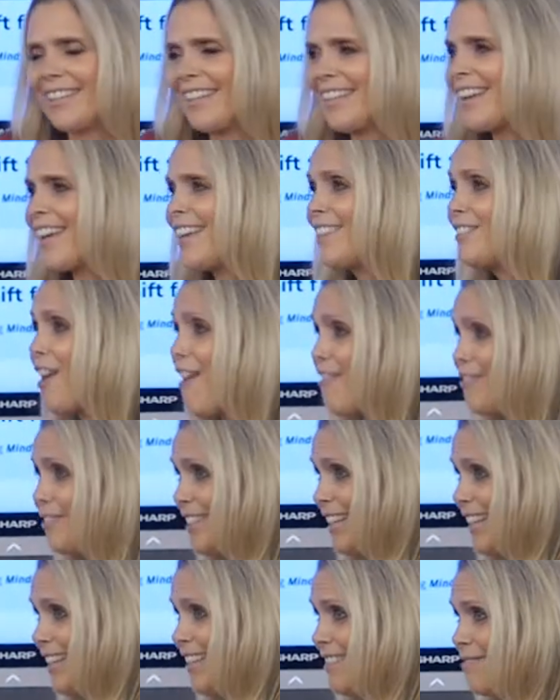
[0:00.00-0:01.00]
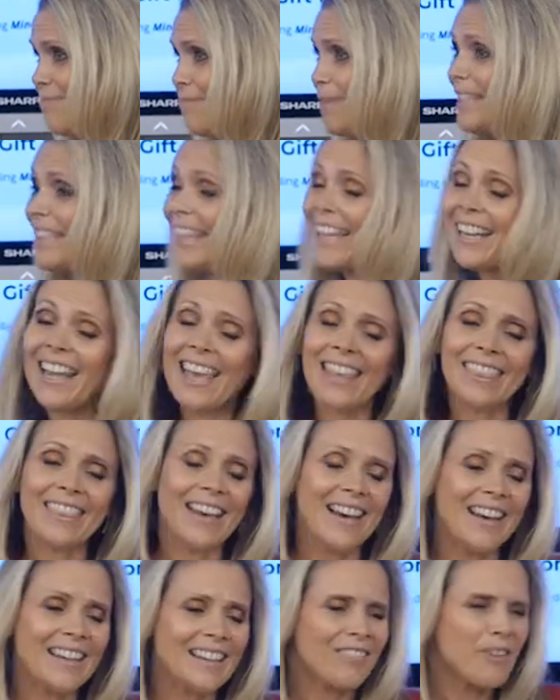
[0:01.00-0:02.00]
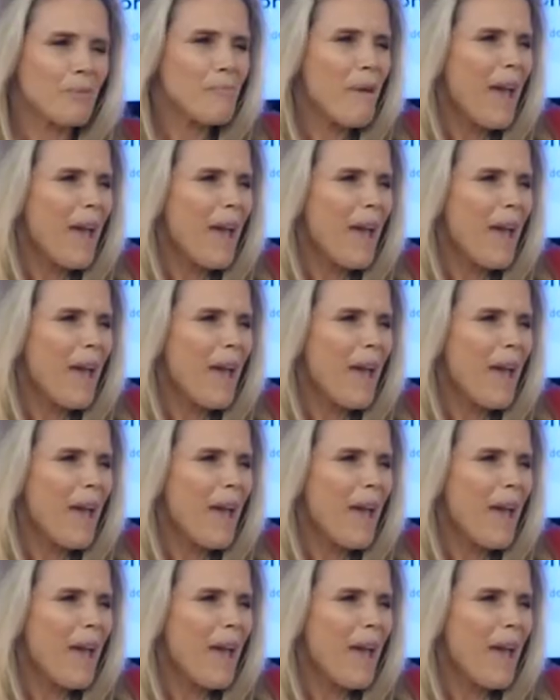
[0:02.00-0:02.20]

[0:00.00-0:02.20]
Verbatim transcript: and I loved it. But then I thought, if I'm